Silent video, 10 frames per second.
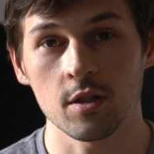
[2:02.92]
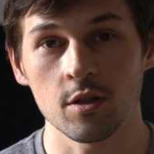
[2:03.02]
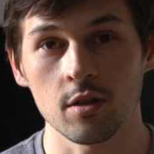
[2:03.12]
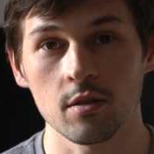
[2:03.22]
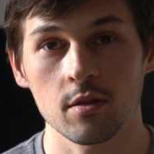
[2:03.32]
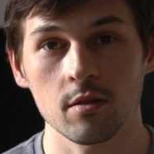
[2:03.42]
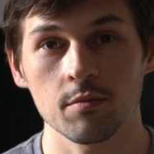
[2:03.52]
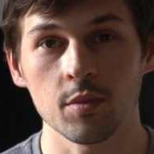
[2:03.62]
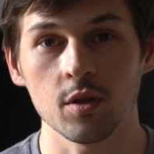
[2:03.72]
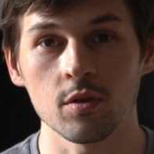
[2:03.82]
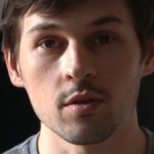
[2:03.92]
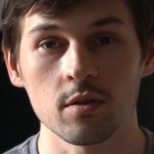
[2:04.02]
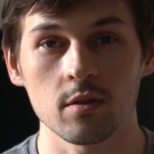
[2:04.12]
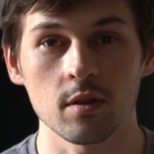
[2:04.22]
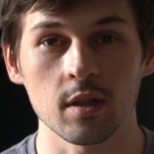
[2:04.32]
issues
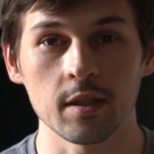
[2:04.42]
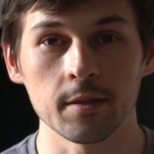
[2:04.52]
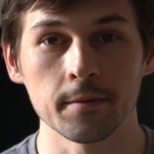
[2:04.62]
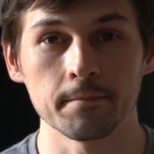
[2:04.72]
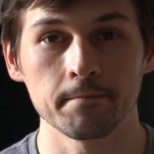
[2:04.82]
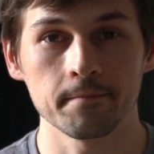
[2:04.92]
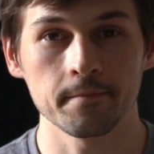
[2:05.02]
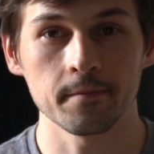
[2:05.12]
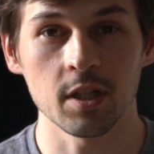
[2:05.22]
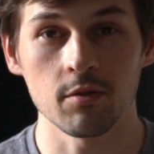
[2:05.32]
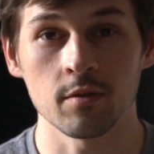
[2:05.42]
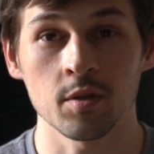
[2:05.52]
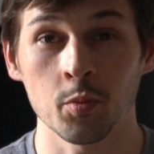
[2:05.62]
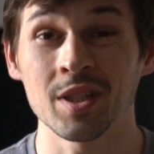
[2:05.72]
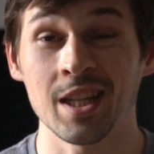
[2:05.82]
because it
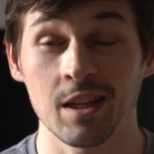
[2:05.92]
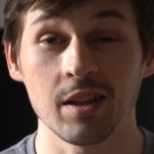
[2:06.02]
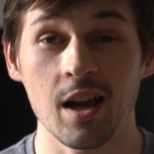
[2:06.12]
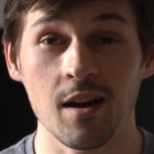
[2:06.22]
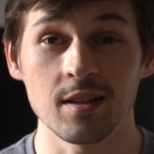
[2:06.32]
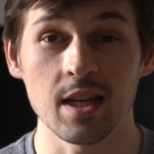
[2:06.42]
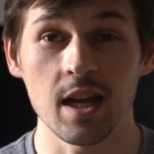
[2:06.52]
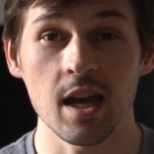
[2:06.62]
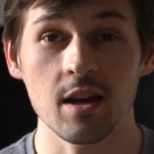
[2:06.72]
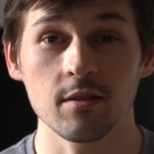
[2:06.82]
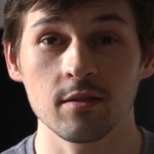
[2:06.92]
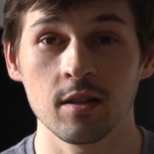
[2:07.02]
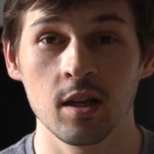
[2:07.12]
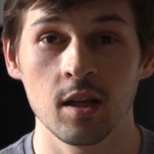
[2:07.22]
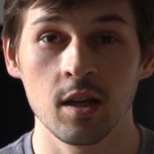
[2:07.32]
was a particularly hard day out.
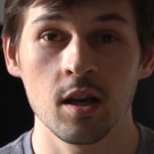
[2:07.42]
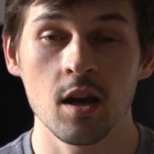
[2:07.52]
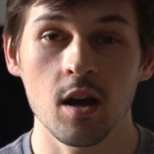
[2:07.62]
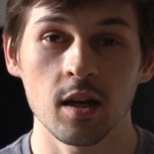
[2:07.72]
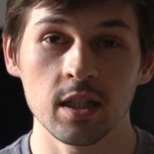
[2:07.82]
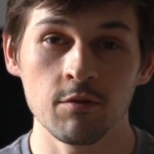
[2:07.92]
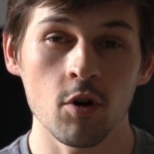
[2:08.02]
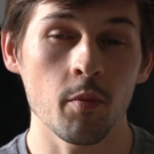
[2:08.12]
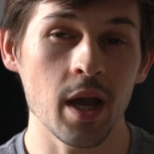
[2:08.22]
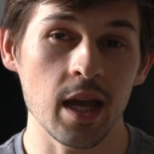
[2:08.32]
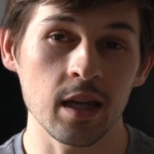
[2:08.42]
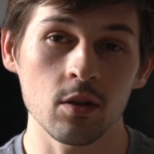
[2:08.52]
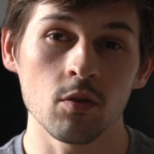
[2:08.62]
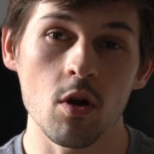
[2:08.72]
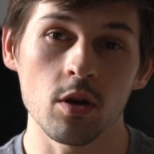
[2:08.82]
I did roll my
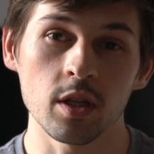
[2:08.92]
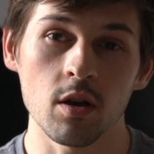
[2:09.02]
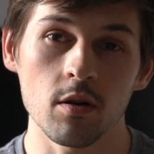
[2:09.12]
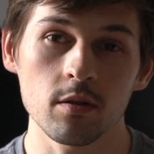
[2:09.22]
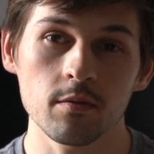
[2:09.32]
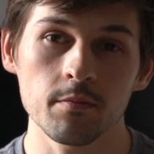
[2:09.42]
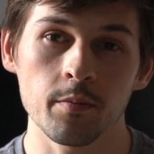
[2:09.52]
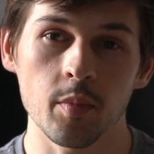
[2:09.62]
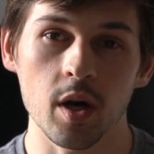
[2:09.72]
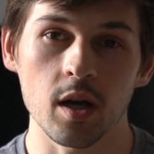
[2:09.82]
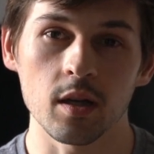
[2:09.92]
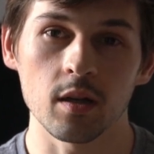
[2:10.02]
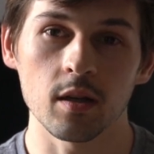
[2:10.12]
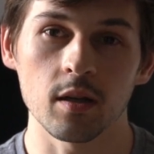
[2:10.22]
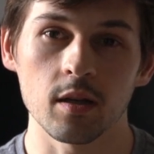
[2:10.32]
ankle early on, but
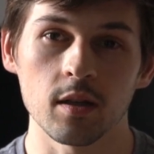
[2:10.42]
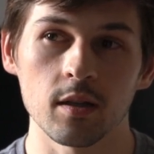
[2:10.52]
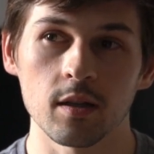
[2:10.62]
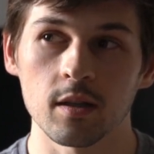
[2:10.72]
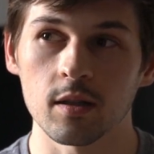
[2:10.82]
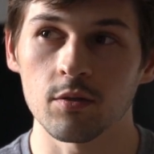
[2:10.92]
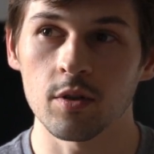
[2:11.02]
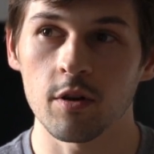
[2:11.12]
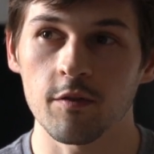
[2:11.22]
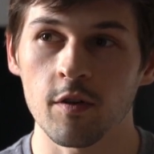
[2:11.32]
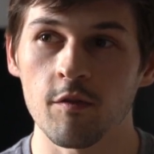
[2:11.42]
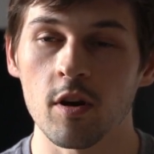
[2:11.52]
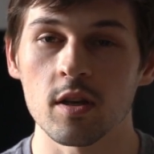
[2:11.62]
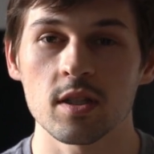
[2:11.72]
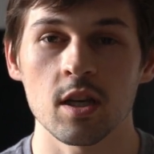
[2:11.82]
although it felt
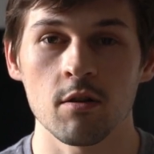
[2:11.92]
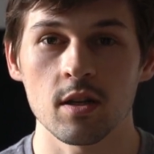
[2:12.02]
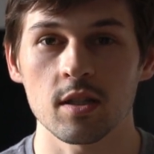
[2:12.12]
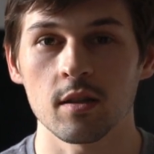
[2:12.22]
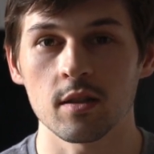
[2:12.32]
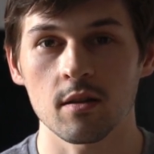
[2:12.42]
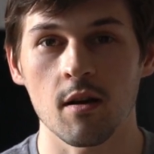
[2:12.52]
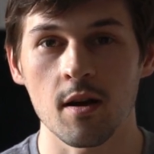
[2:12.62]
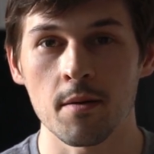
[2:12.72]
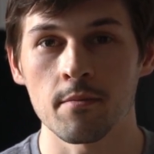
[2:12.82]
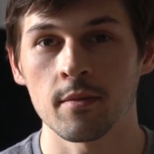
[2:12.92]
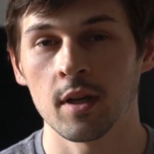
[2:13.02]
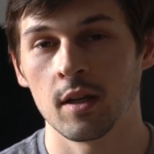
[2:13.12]
very serious at the time,